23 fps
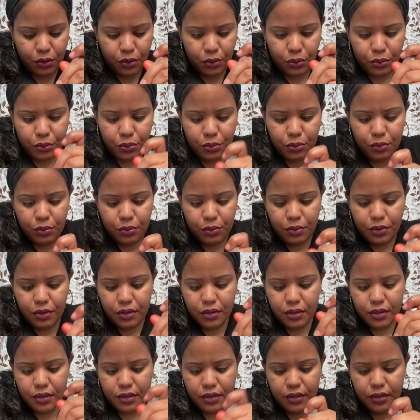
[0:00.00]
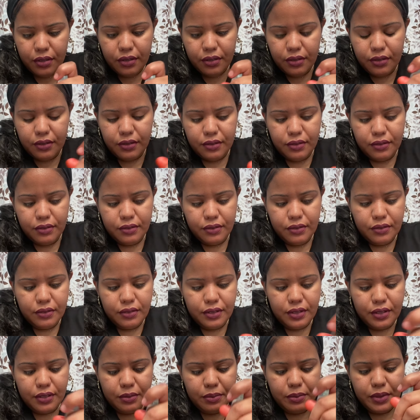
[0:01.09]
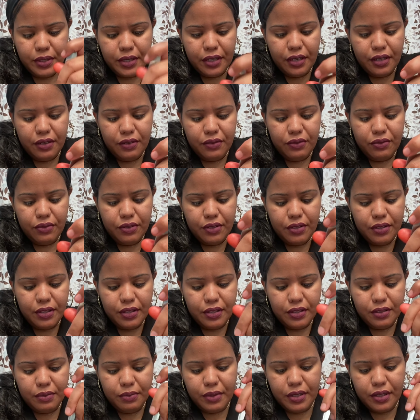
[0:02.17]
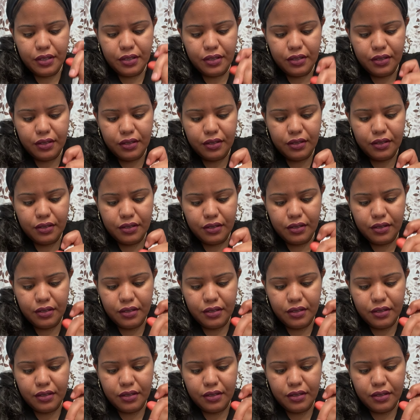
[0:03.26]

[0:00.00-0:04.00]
Ooh. So be careful, you guys, making this.